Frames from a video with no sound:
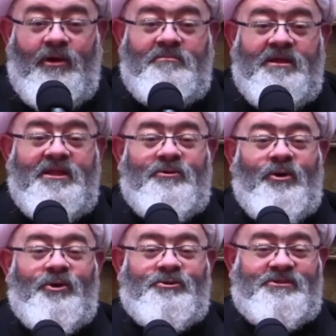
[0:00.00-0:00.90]
Akbar, he
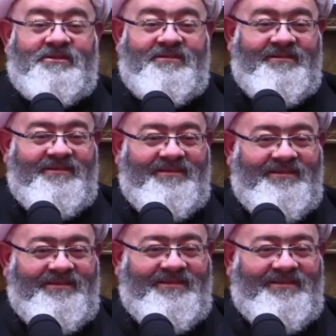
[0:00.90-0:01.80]
grows.
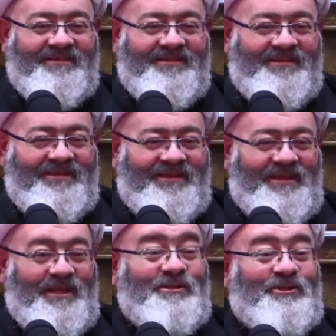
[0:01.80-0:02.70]

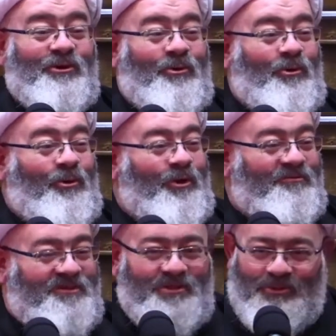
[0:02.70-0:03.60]
He hears the call of
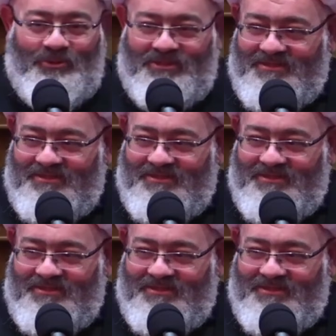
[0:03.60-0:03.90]
his Lord.